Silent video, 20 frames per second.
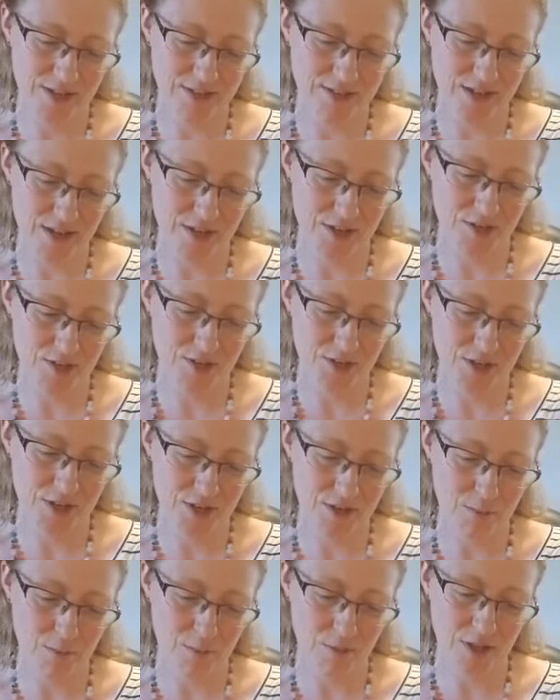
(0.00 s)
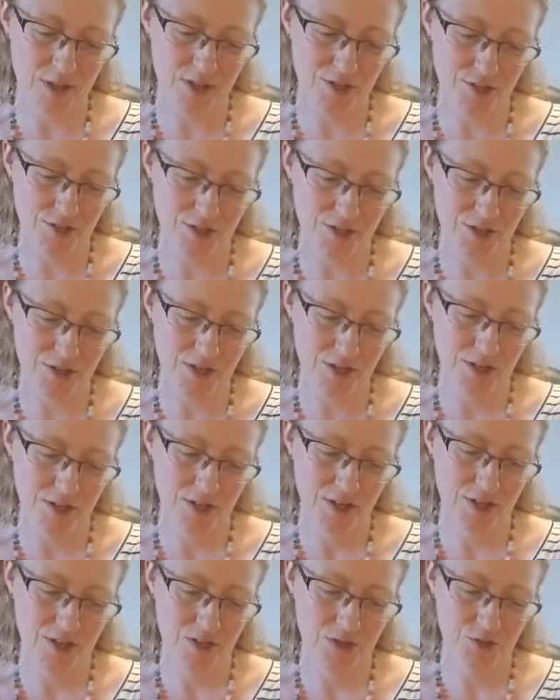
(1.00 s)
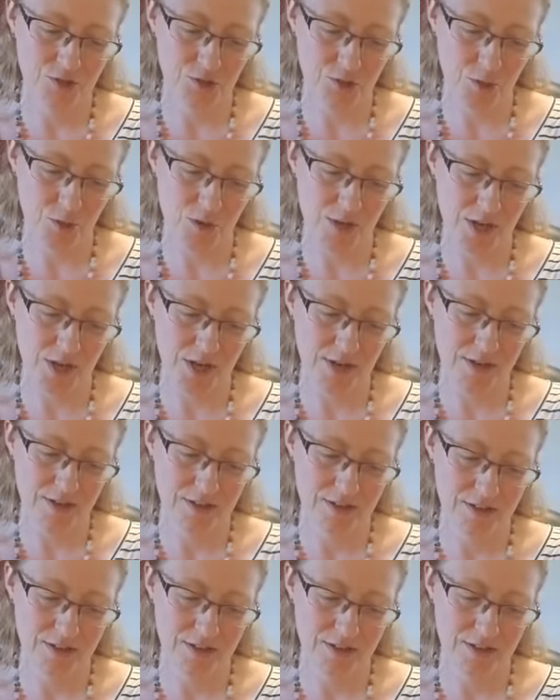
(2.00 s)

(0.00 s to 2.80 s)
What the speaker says: energy, pleasure, joy,